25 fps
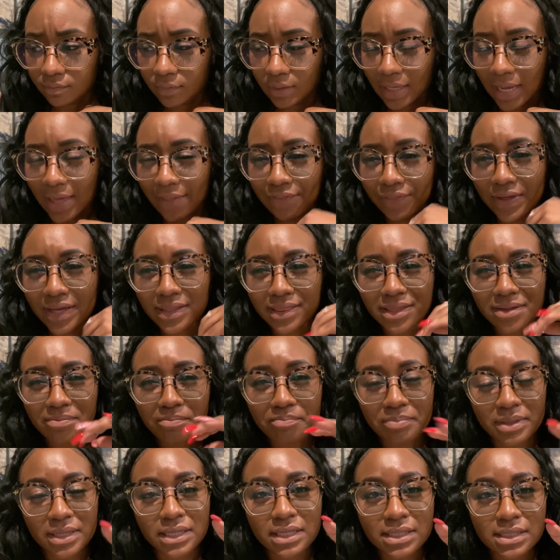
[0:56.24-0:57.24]
I think the
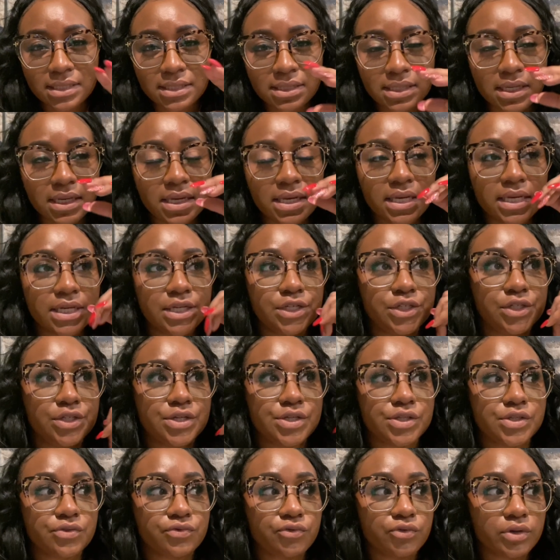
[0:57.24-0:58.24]
biggest thing is
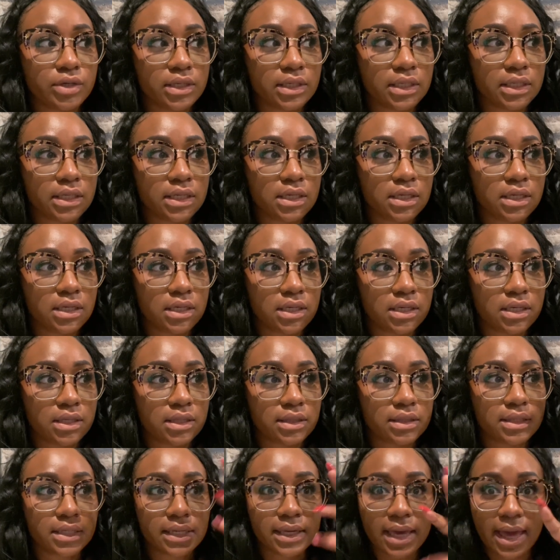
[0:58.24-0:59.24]
just really
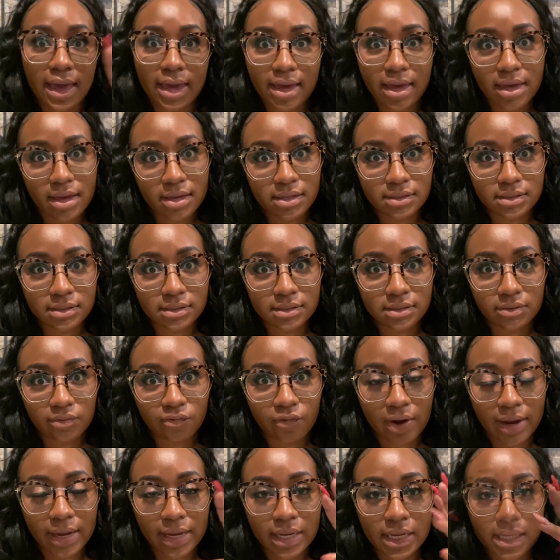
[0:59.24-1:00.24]
the gas,
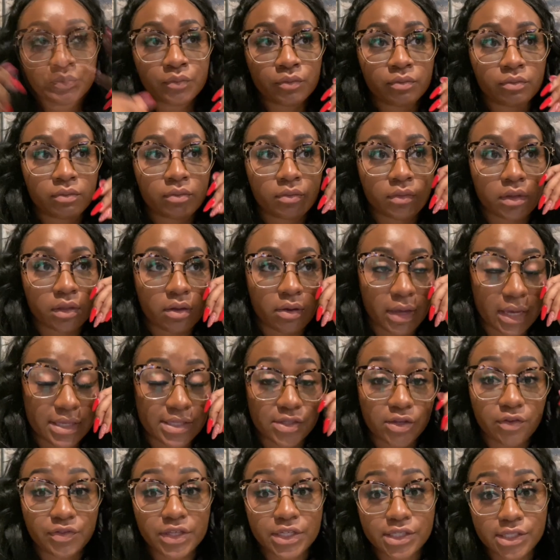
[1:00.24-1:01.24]
right? Okay,
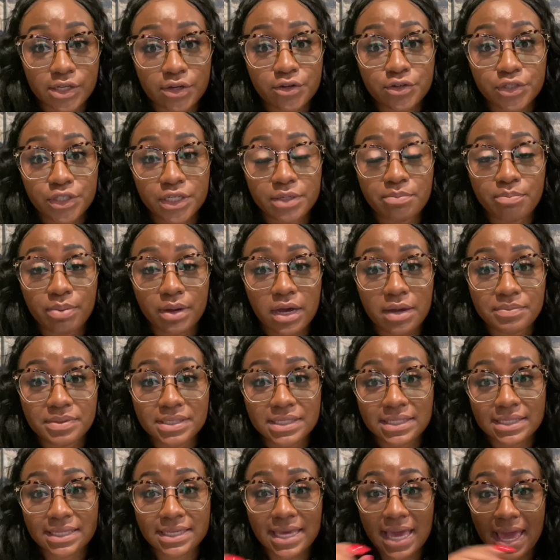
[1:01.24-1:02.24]
so the surgeon
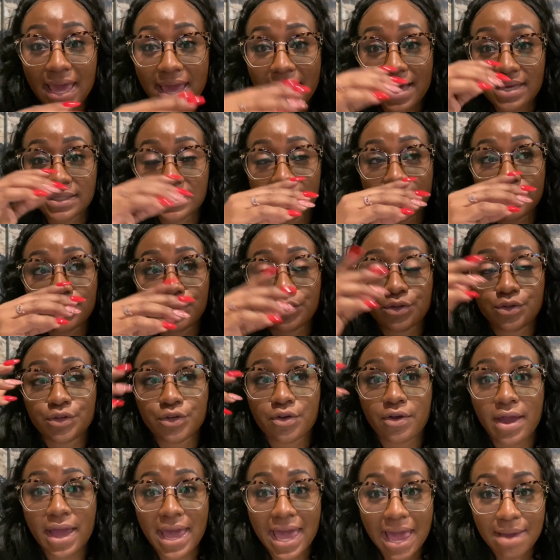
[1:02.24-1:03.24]
pumps gas into
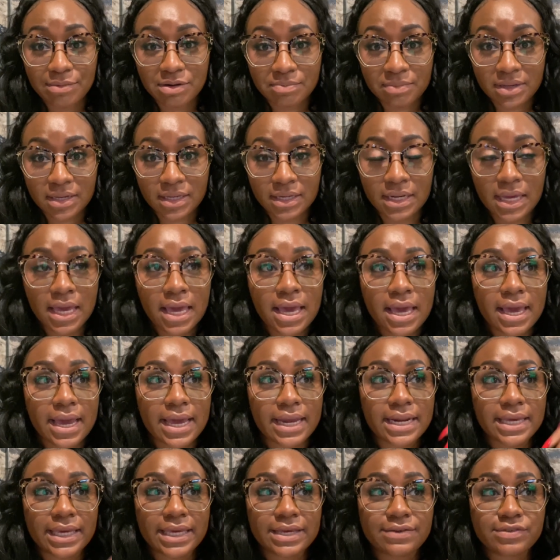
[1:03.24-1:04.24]
your abdomen
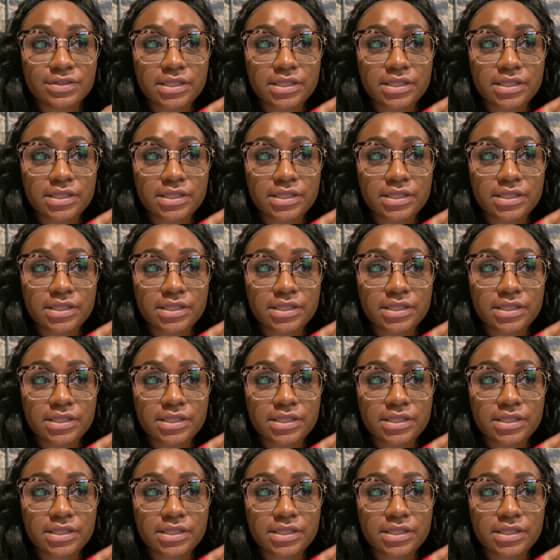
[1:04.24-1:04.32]
and it gives